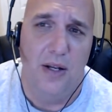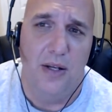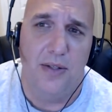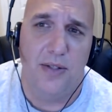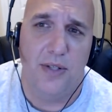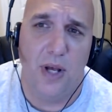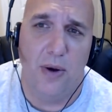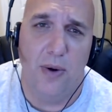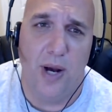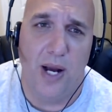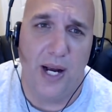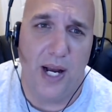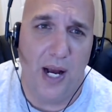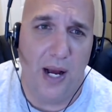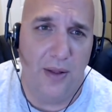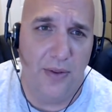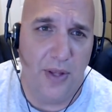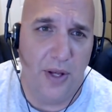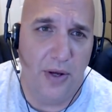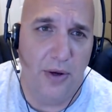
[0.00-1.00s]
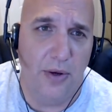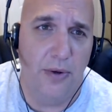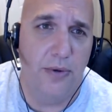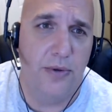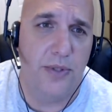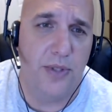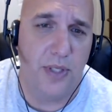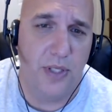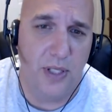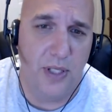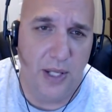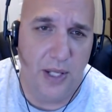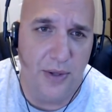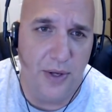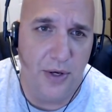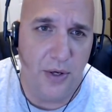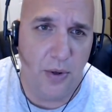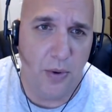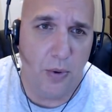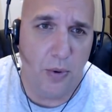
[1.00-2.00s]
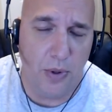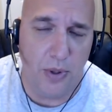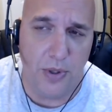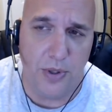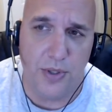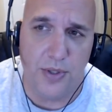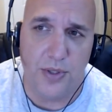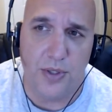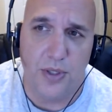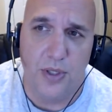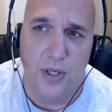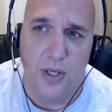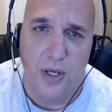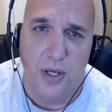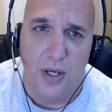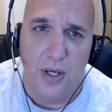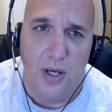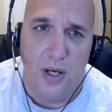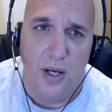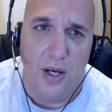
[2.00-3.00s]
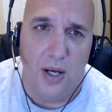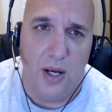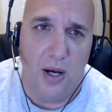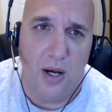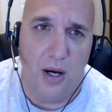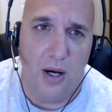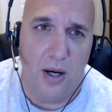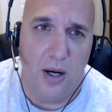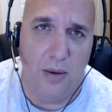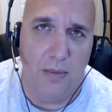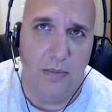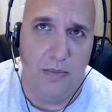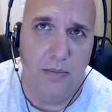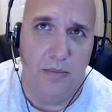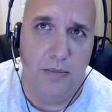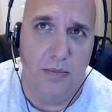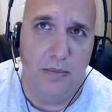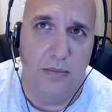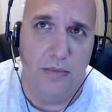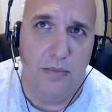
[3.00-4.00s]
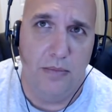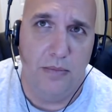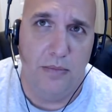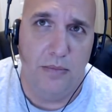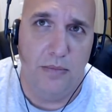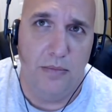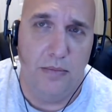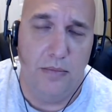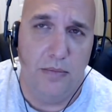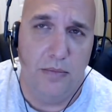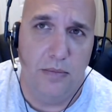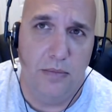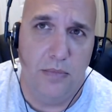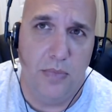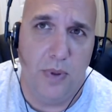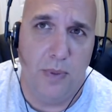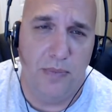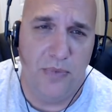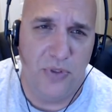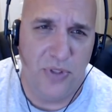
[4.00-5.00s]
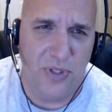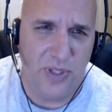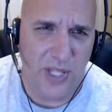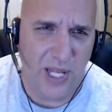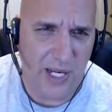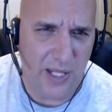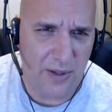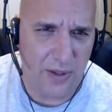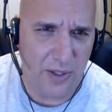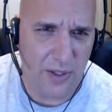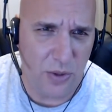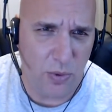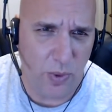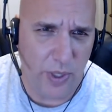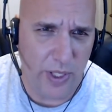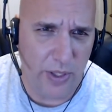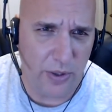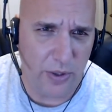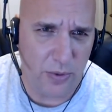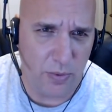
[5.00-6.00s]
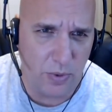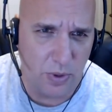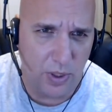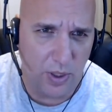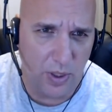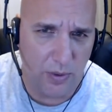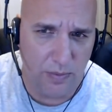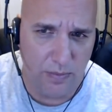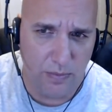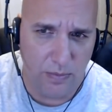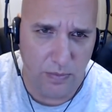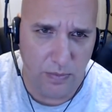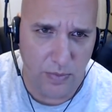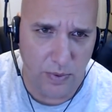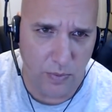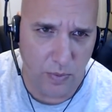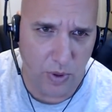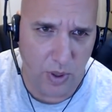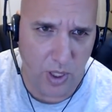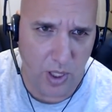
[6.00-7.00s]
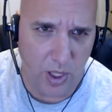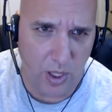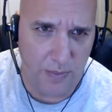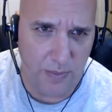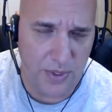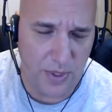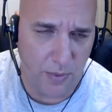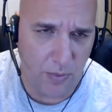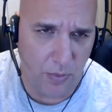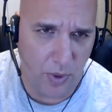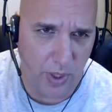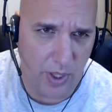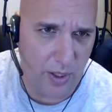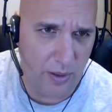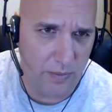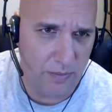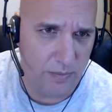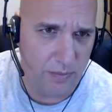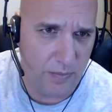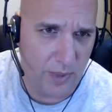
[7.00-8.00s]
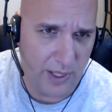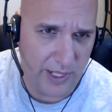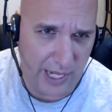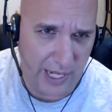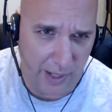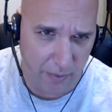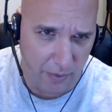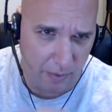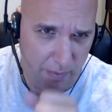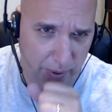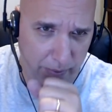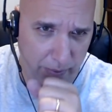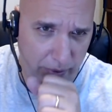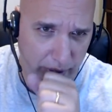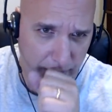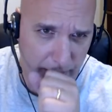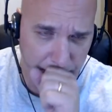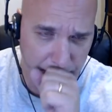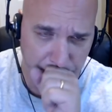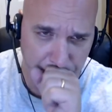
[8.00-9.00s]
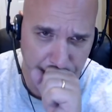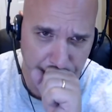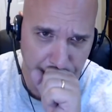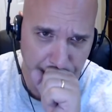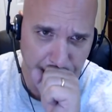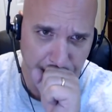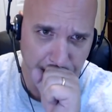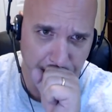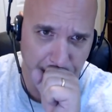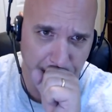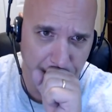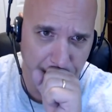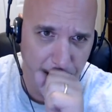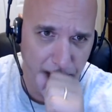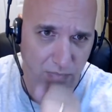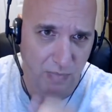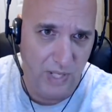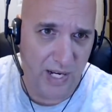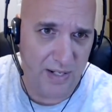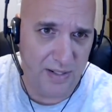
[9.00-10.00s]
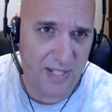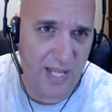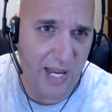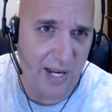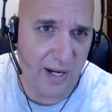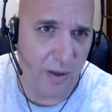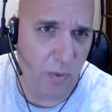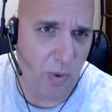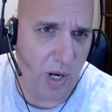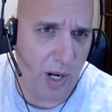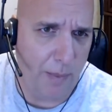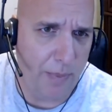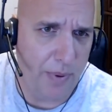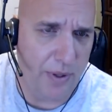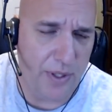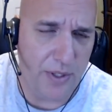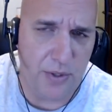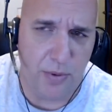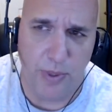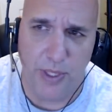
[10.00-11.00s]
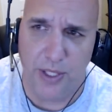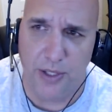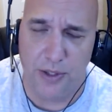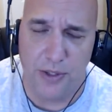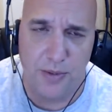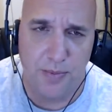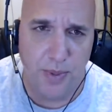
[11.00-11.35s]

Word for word: So I got those in the doors. Um, I'm thinking the tweeters were were up somewhere I can't remember exactly where I put the tweeters.